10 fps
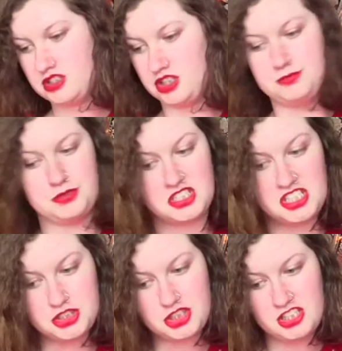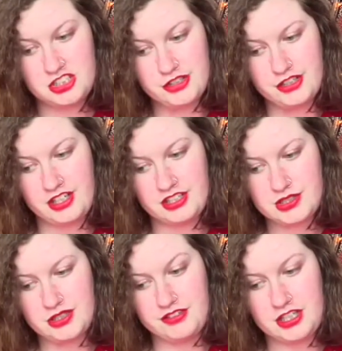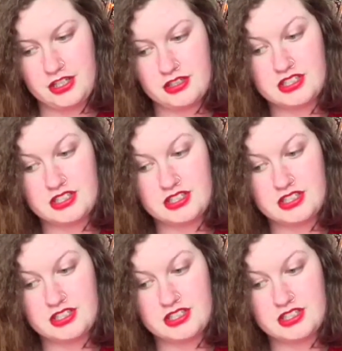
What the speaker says: Could potentially turn it into a video